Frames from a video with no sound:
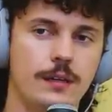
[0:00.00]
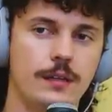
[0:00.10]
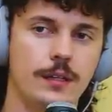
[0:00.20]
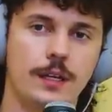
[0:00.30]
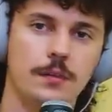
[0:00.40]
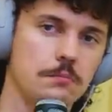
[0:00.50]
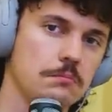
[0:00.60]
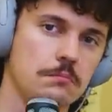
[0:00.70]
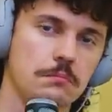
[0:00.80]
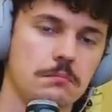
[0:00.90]
Like,
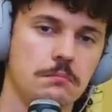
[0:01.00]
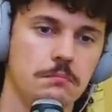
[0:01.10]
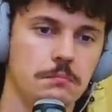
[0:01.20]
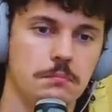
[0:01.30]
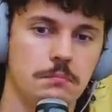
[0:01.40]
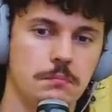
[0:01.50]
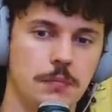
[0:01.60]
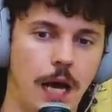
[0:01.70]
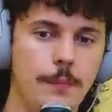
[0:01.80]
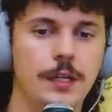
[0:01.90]

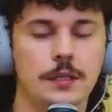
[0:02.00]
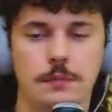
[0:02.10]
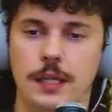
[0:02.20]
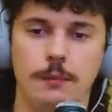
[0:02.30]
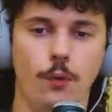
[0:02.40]
I mean, like